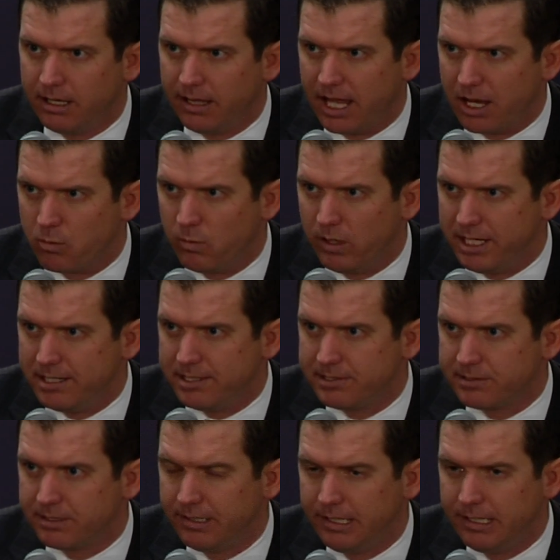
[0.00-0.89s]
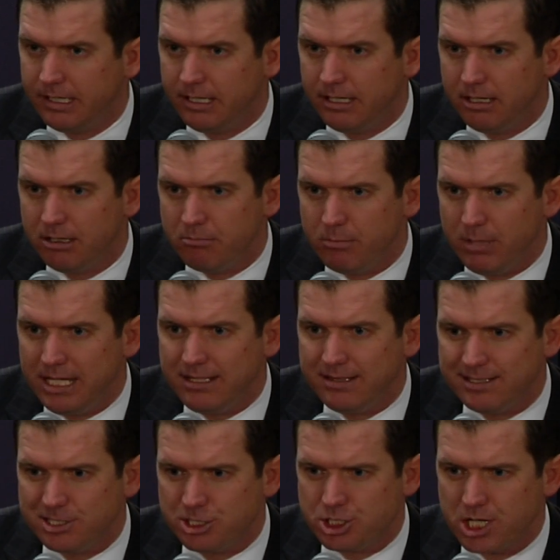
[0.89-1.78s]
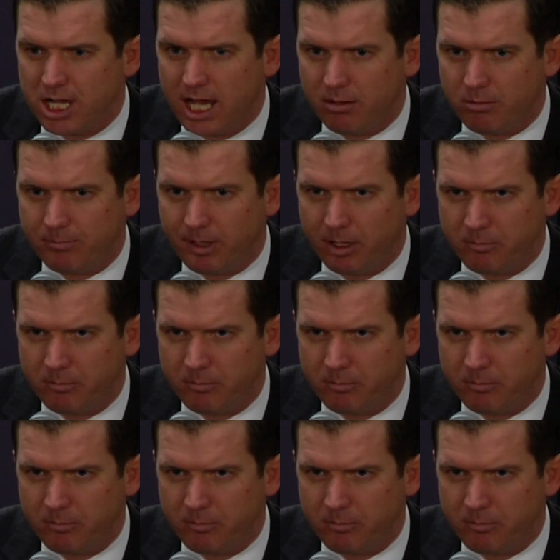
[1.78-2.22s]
a lot of ways made this job.